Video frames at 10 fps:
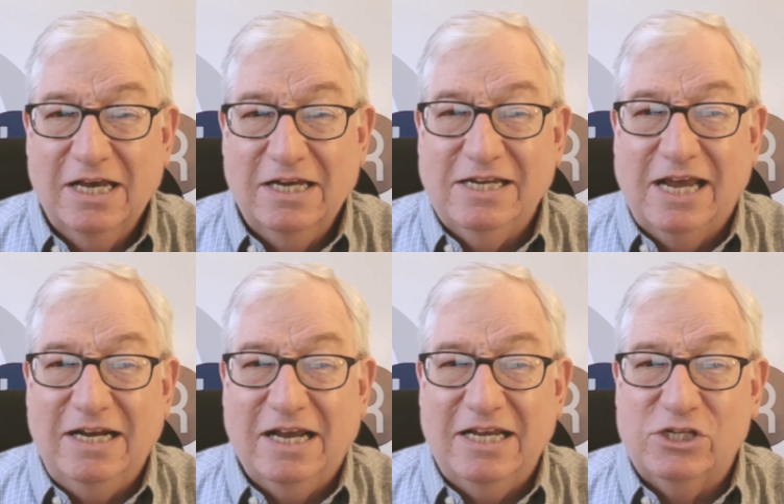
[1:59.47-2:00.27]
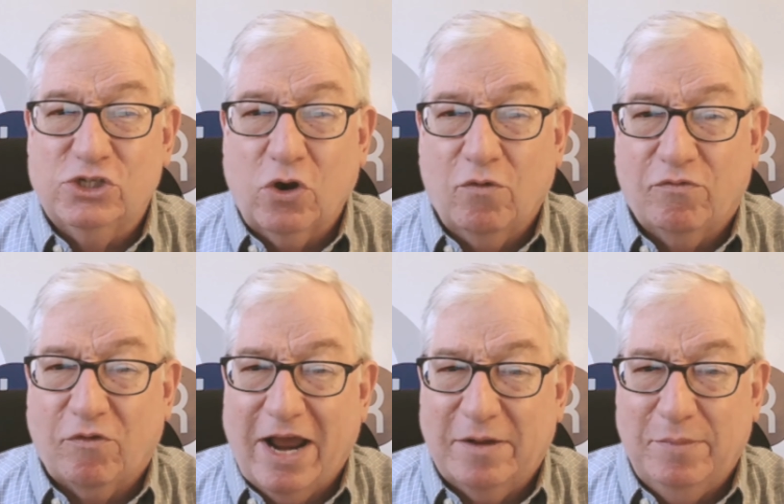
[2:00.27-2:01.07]
data is so
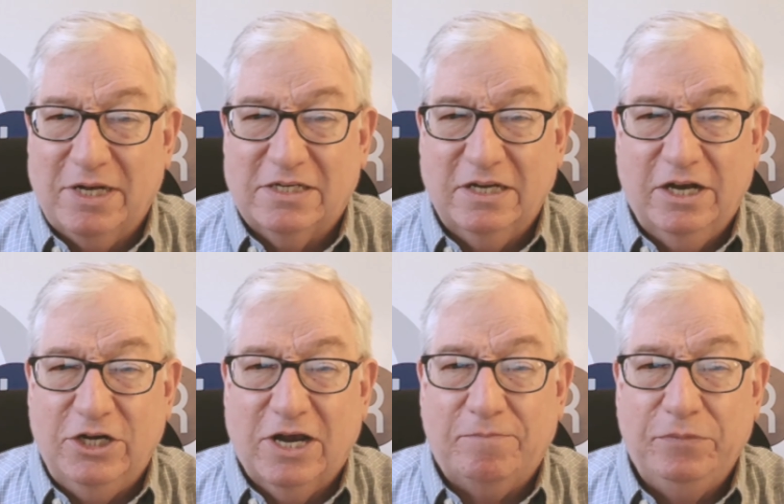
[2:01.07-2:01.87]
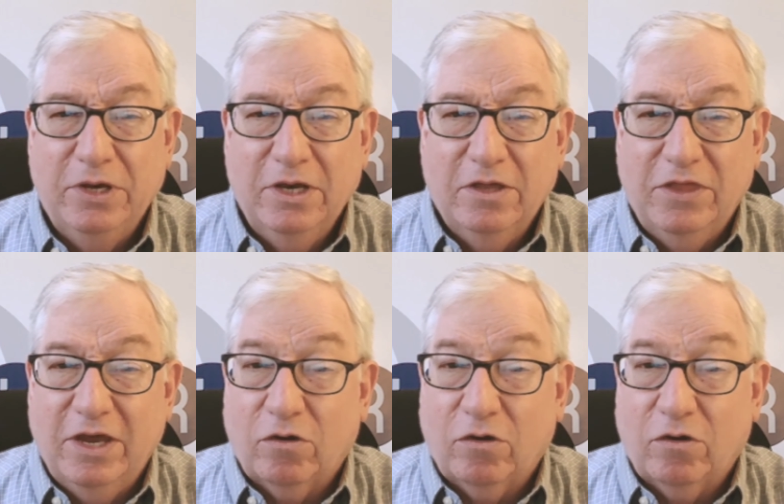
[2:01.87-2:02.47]
fragmented, and yet there